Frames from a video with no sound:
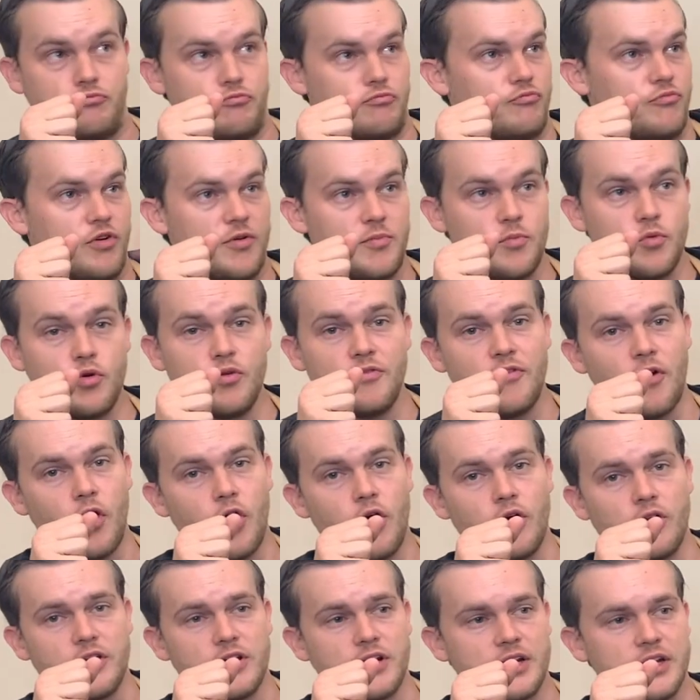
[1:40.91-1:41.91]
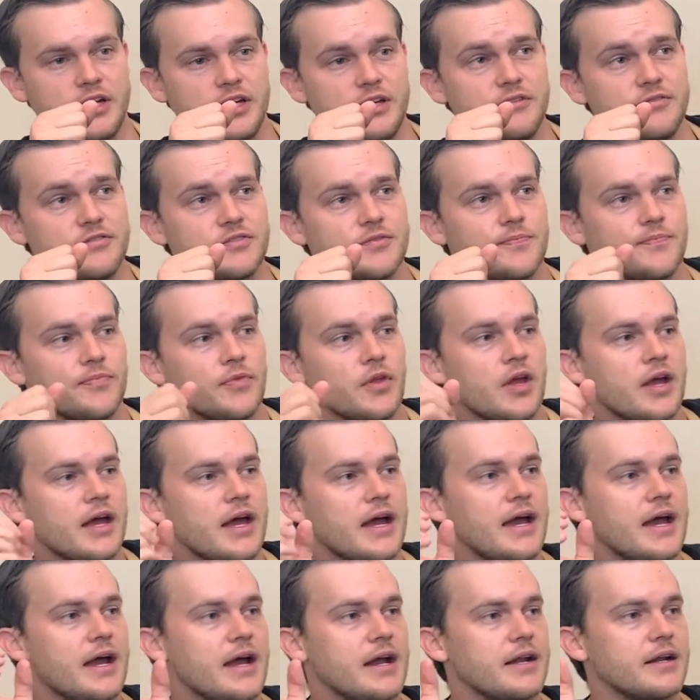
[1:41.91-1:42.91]
remove all the leaves
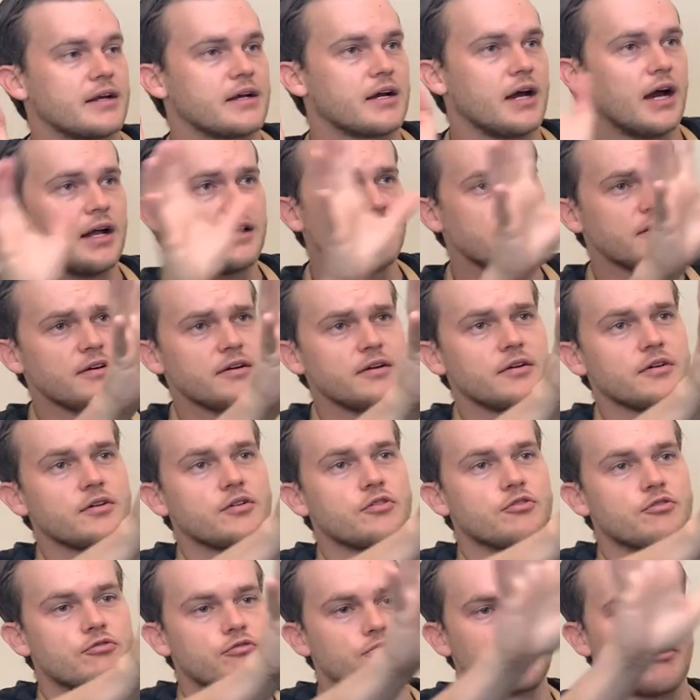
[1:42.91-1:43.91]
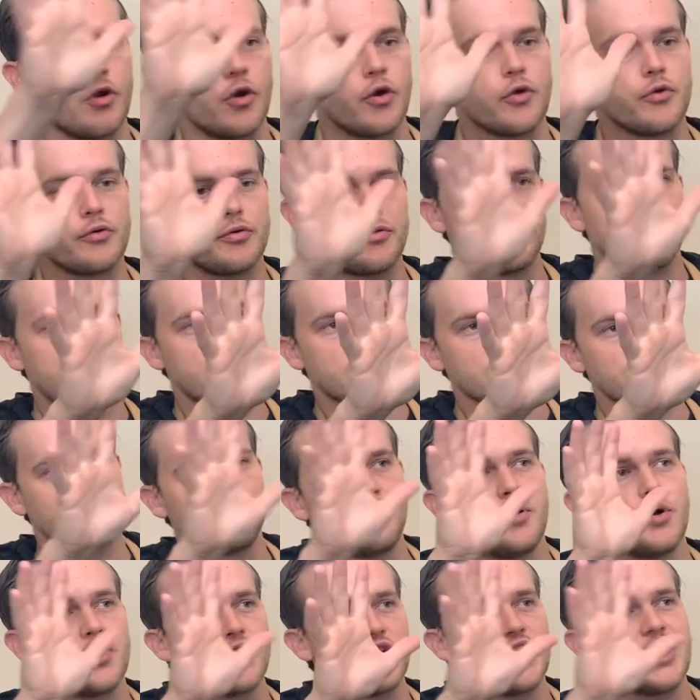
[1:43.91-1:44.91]
and cut the growth that's
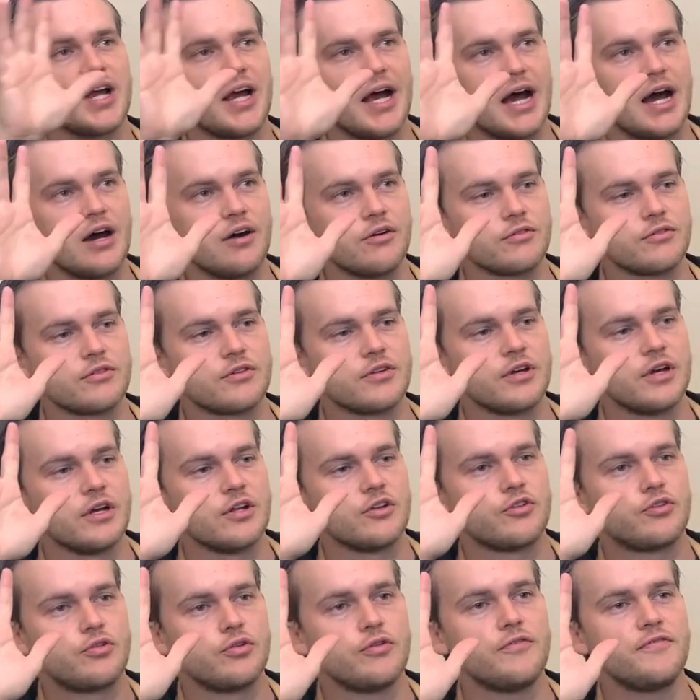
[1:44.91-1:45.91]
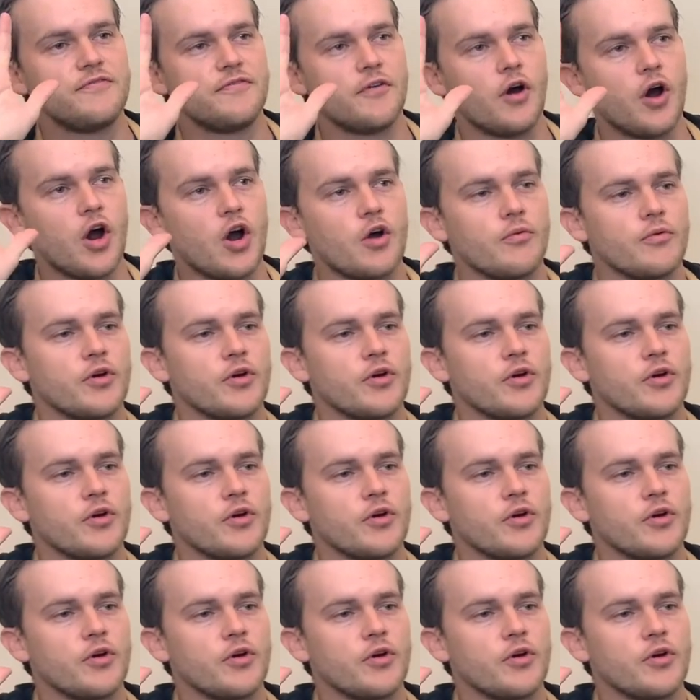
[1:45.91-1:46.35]
pushing out too far.